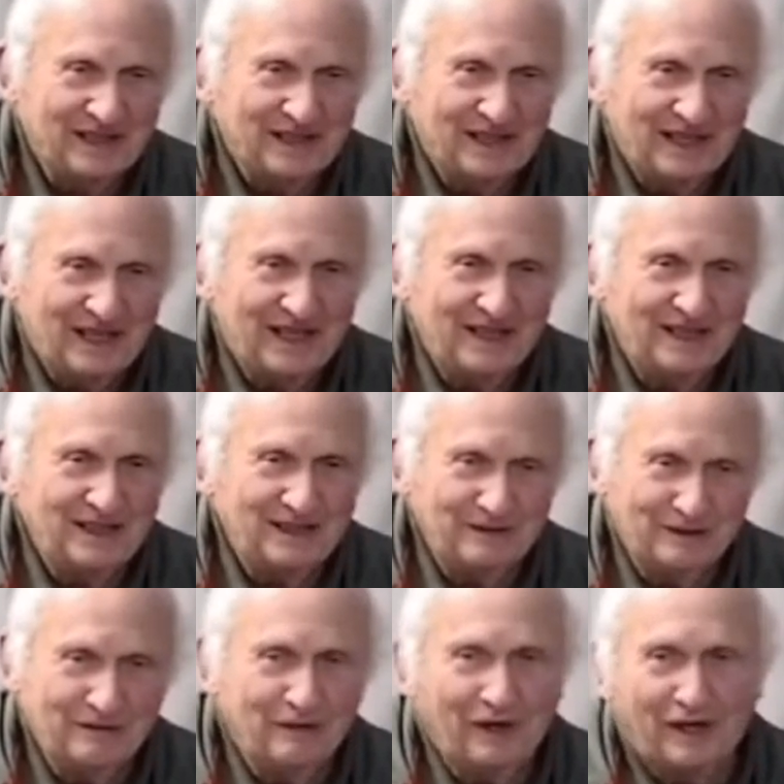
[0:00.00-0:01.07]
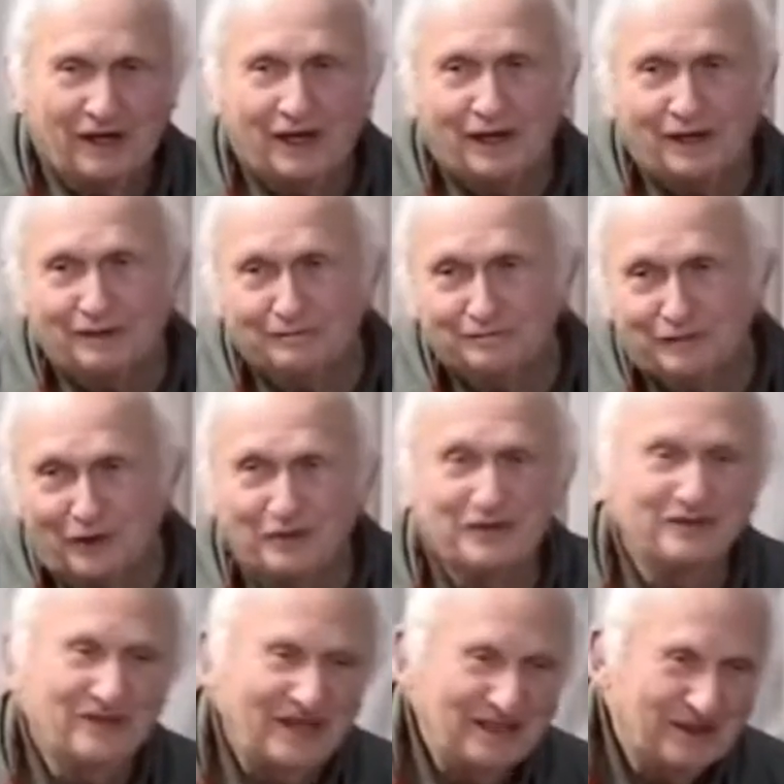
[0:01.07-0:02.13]
and uh, both the
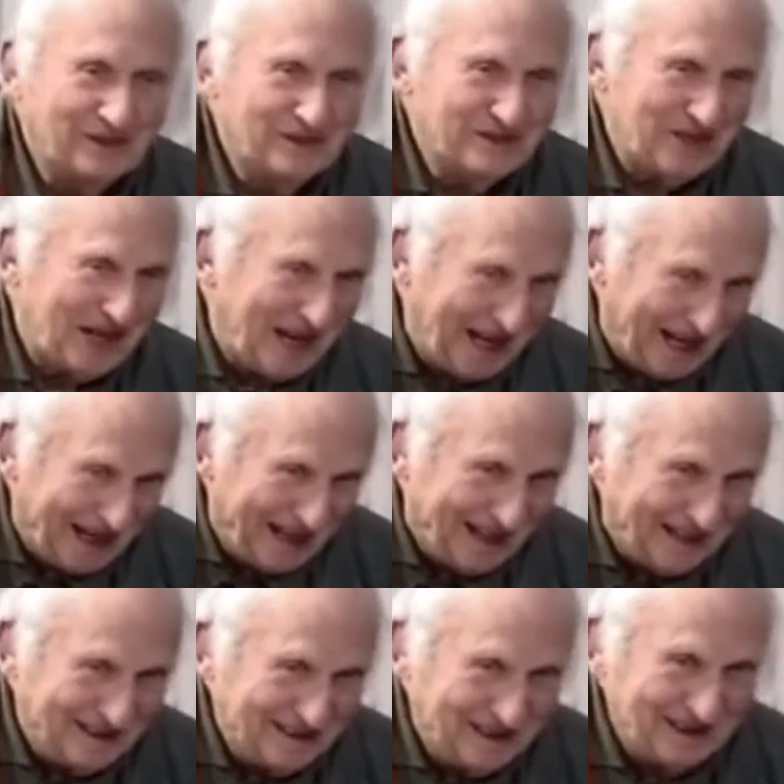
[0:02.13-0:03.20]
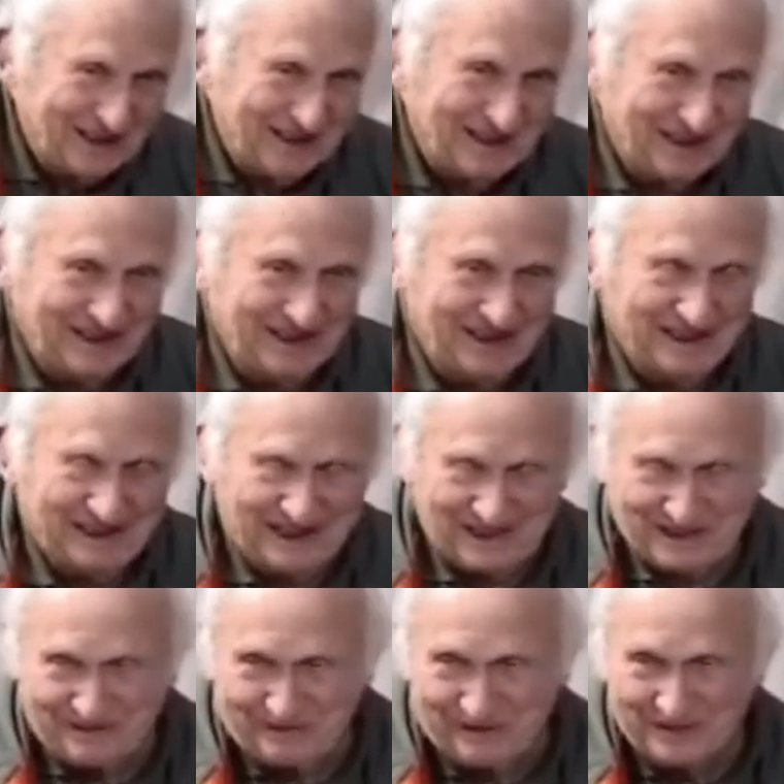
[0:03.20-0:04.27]
vendors and the
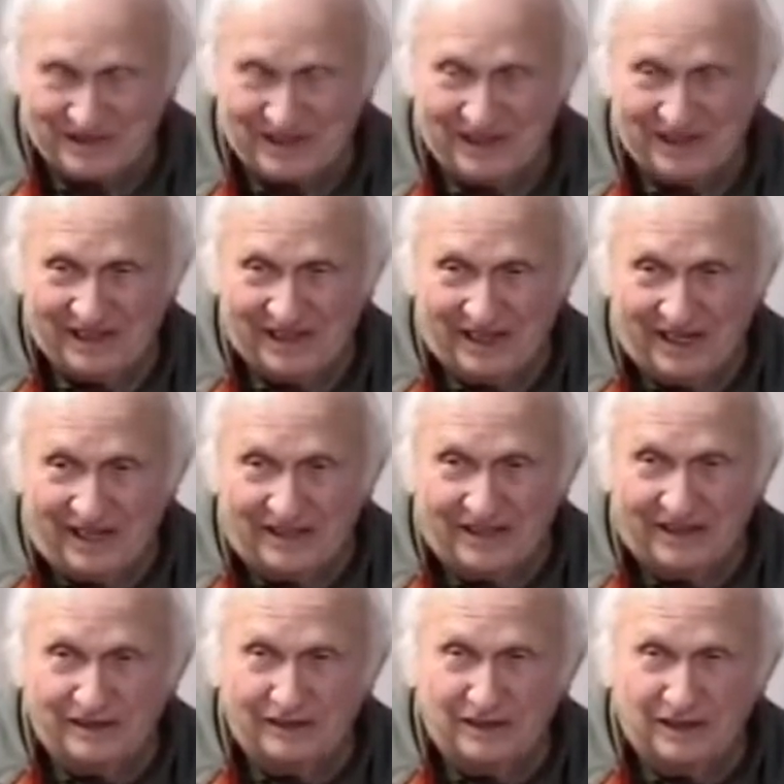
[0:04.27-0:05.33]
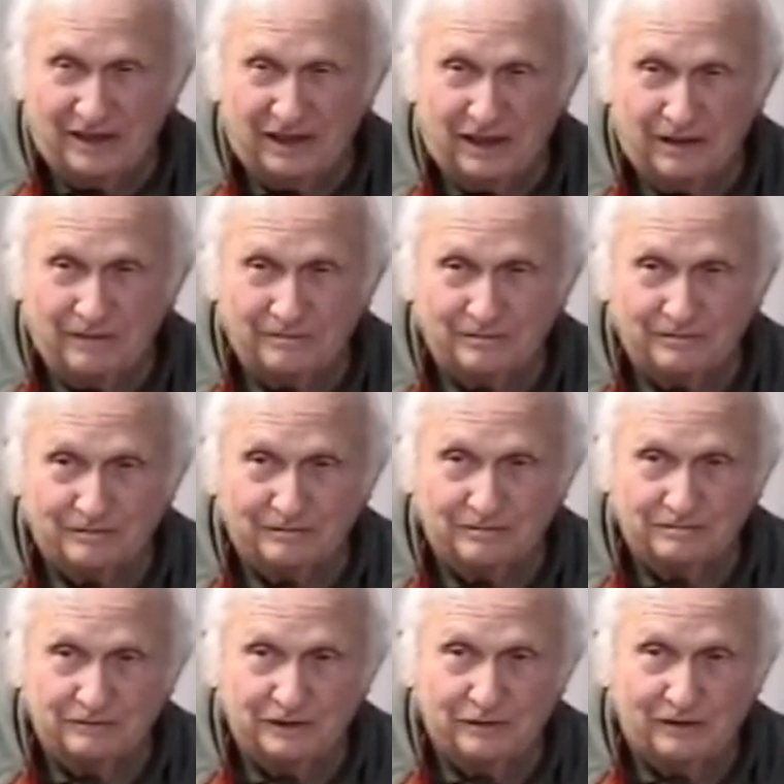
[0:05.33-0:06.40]
customers. Then uh,
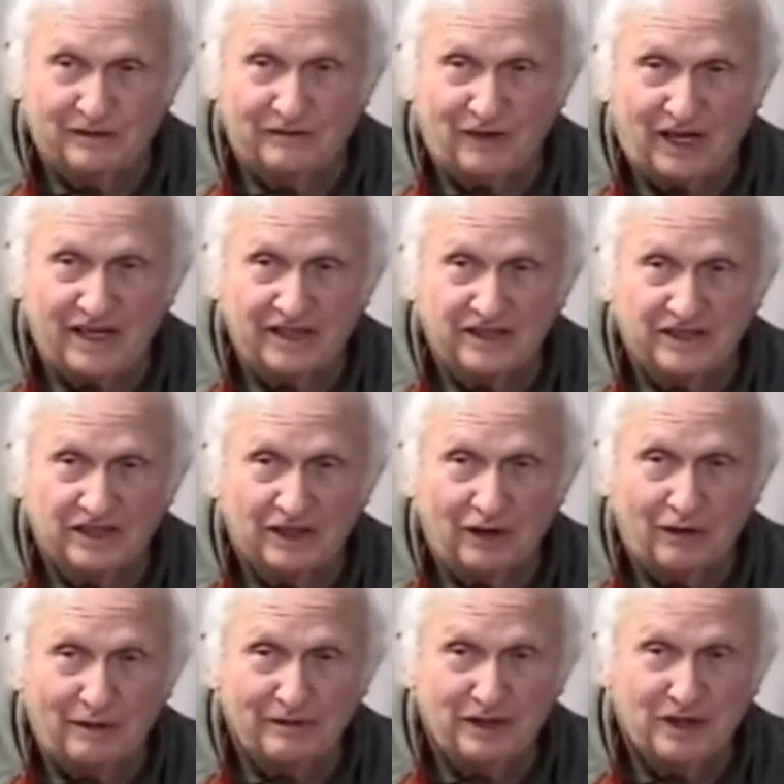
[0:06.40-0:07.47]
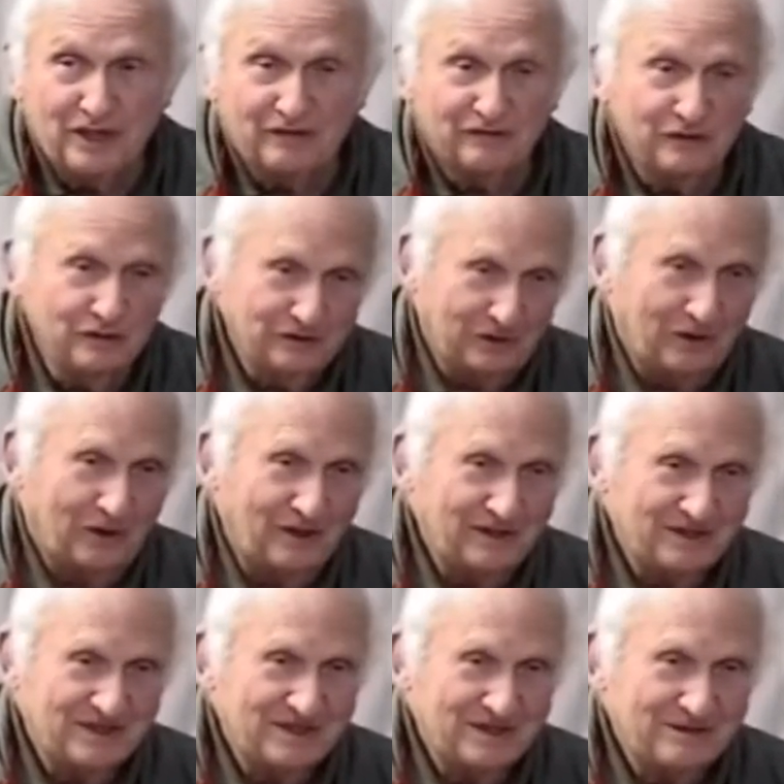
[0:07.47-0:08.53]
we were invited to go out into the food
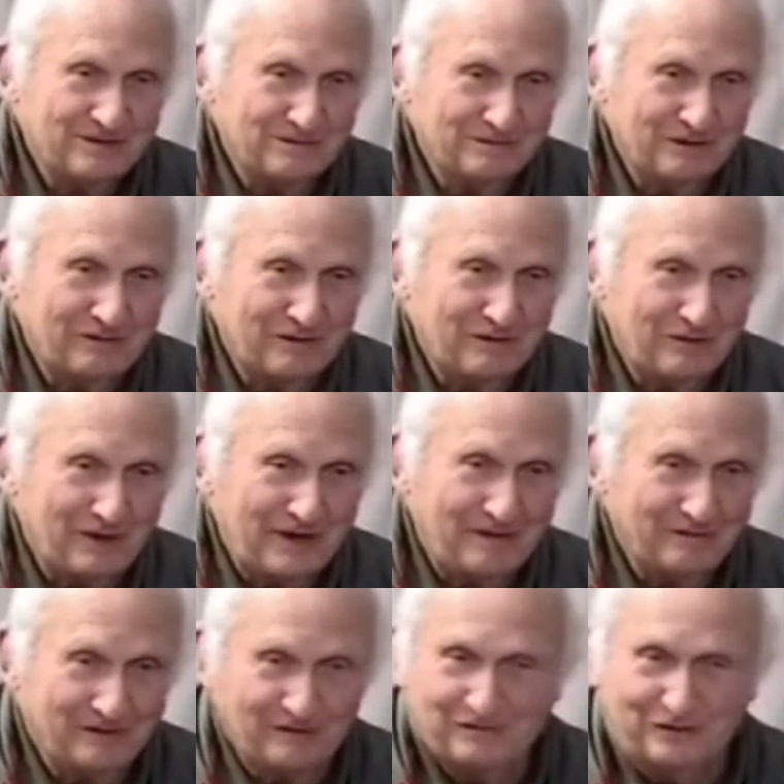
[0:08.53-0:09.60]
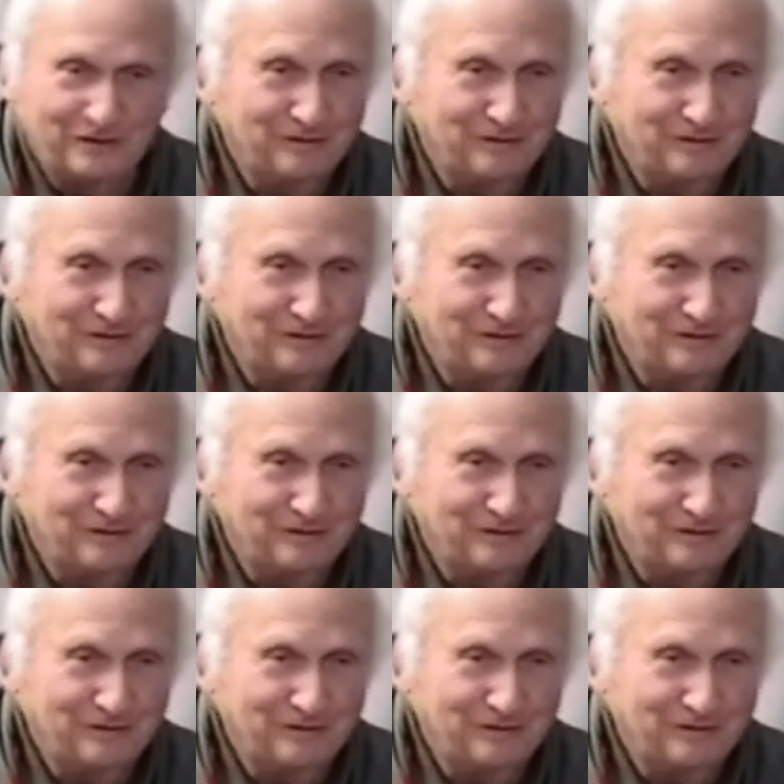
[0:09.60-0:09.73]
court since we were a food,